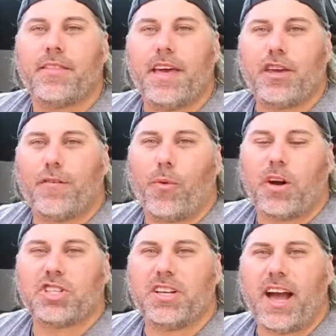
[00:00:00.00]
Thank you for
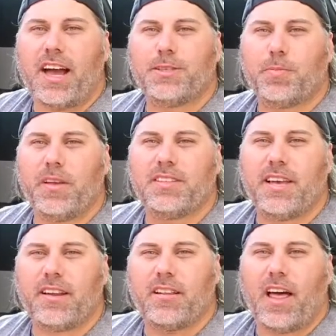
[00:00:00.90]
watching, guys. Please
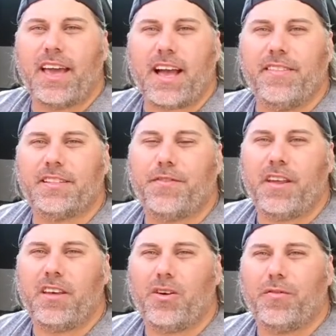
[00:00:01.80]
hit a like on this
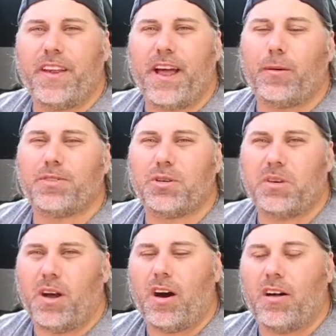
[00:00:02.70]
video if it helps you
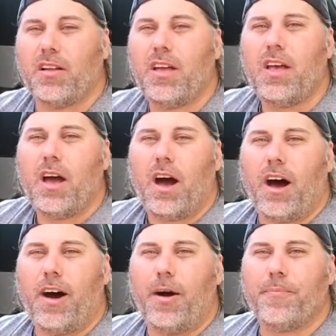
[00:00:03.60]
at all.
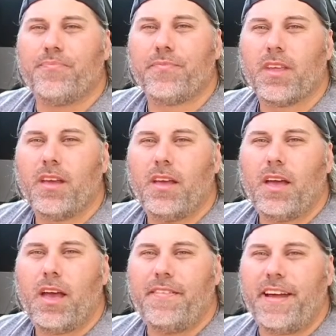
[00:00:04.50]

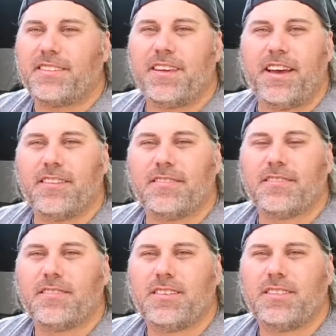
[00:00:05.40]
And that's it.
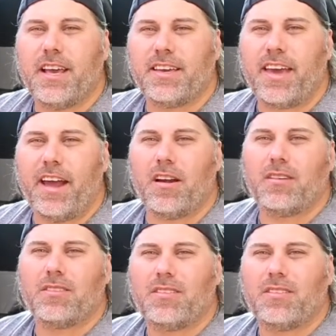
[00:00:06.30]
Take care.